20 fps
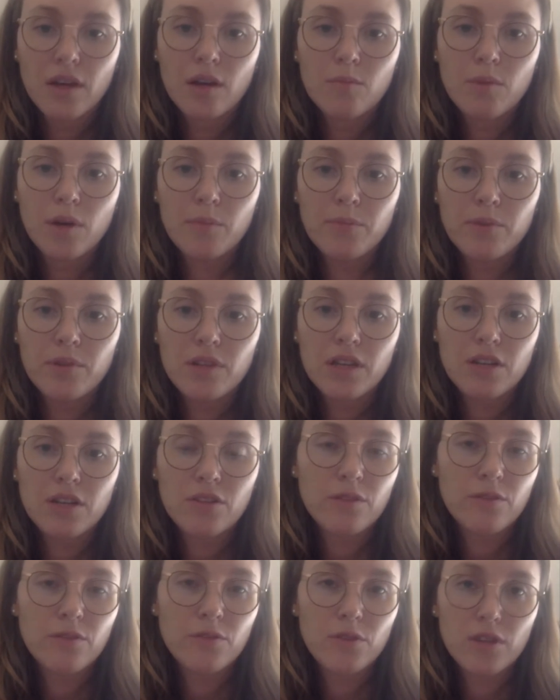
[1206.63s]
Popular
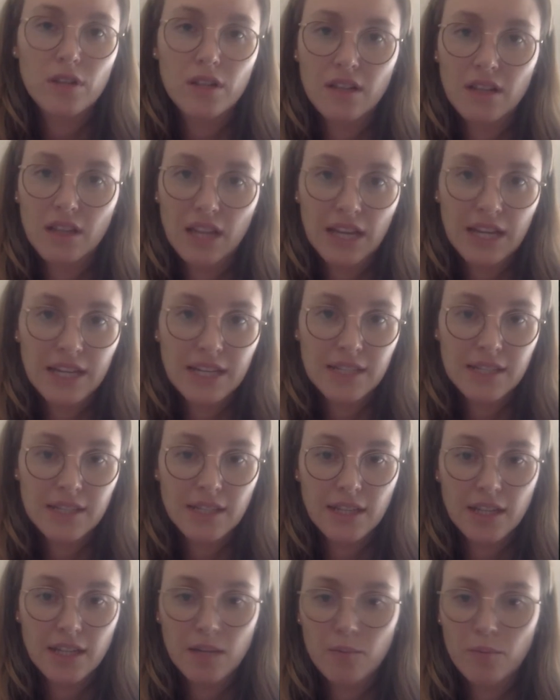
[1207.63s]
GraphQL clients
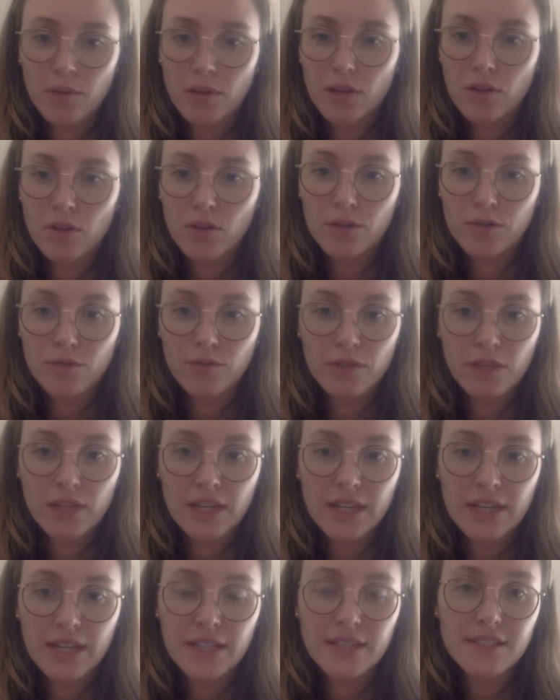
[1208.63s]
like Apollo and
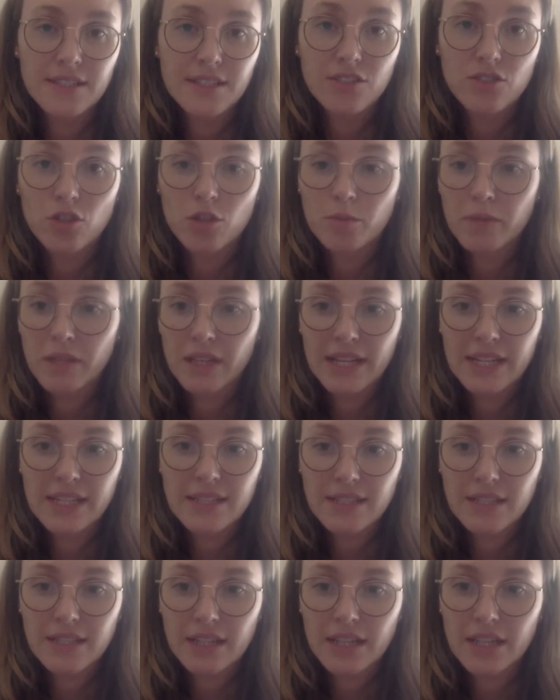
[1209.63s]
Relay
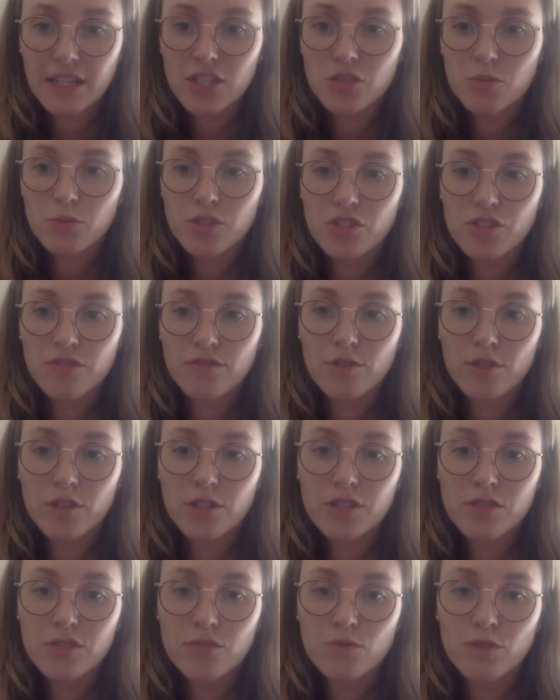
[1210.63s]
denormalize cache, which
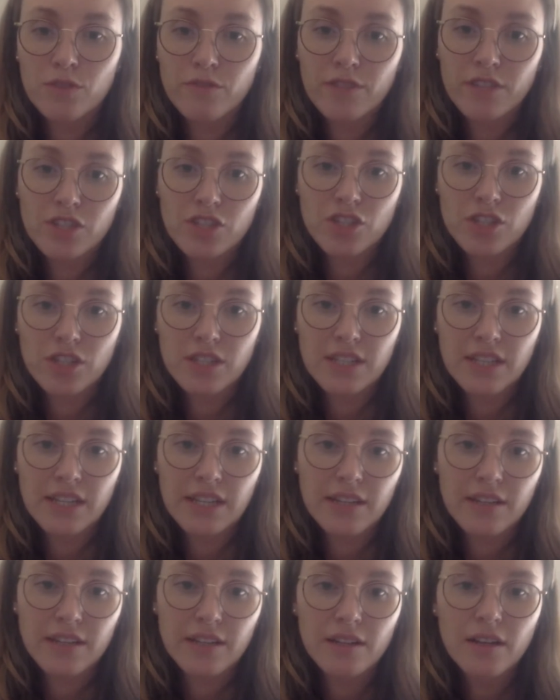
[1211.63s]
avoids refetching
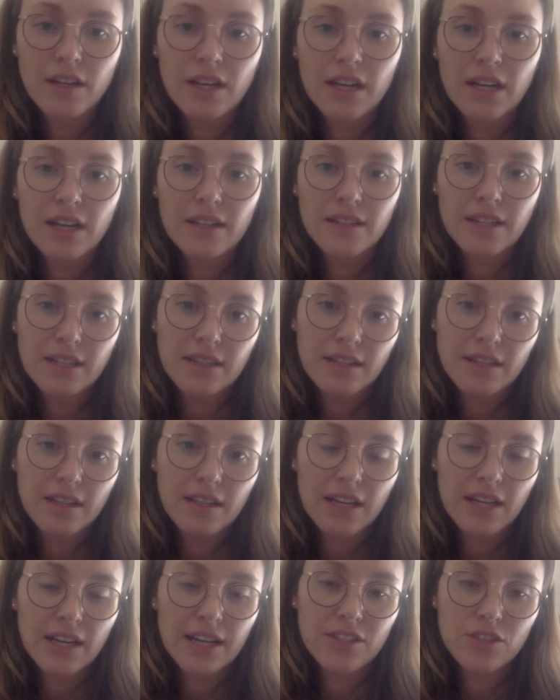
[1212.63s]
data that the
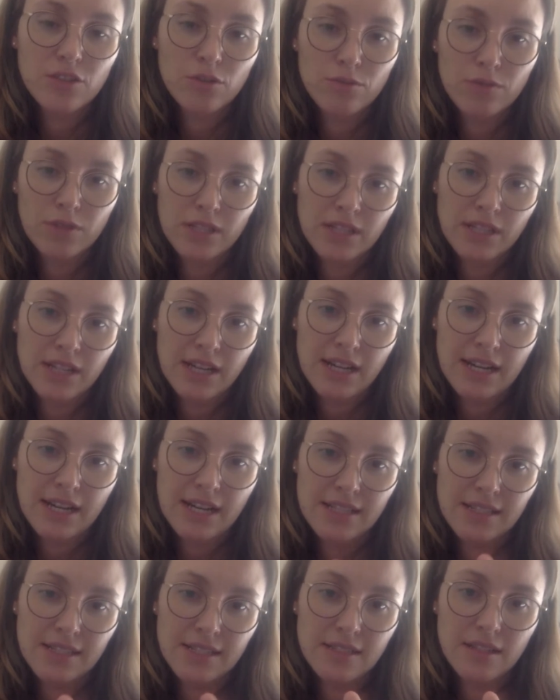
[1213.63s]
client already
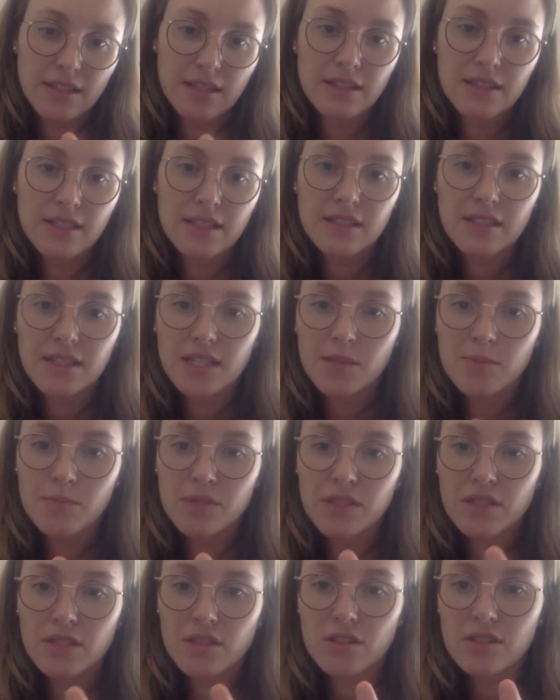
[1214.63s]
has. And this
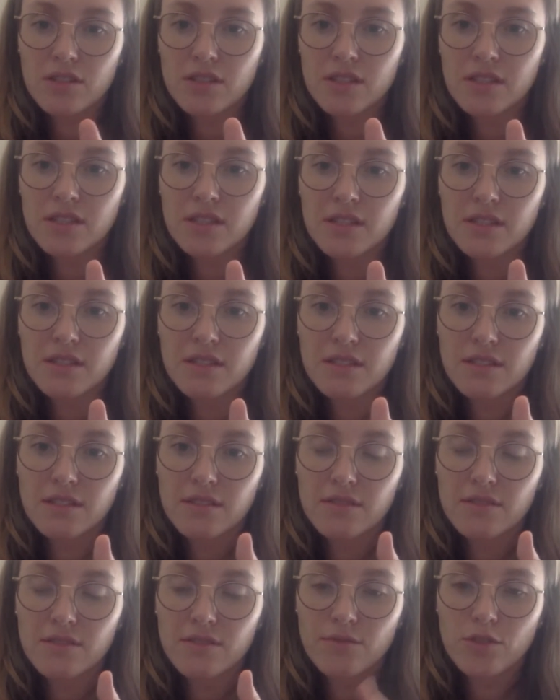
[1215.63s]
keeps a
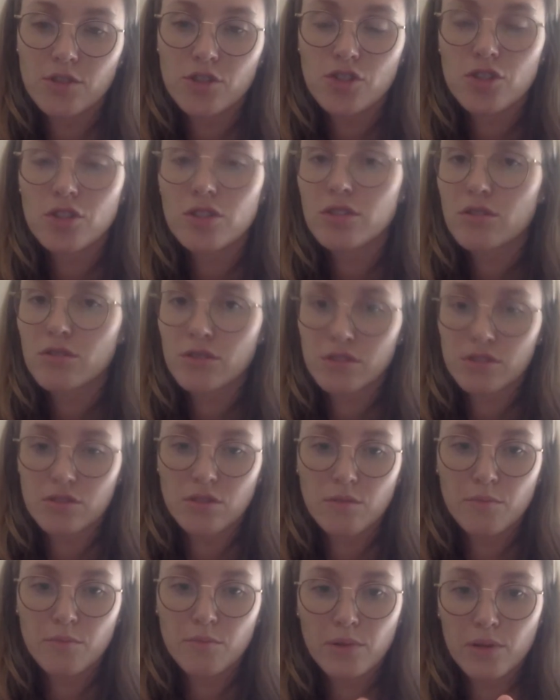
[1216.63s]
consistent version across
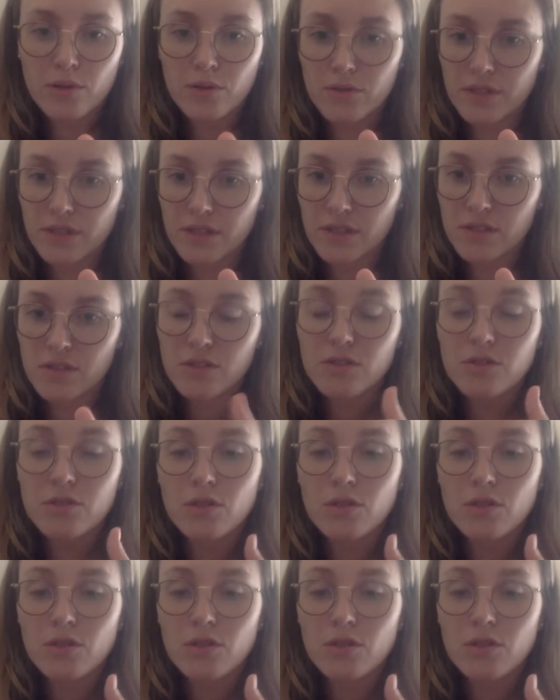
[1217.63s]
components.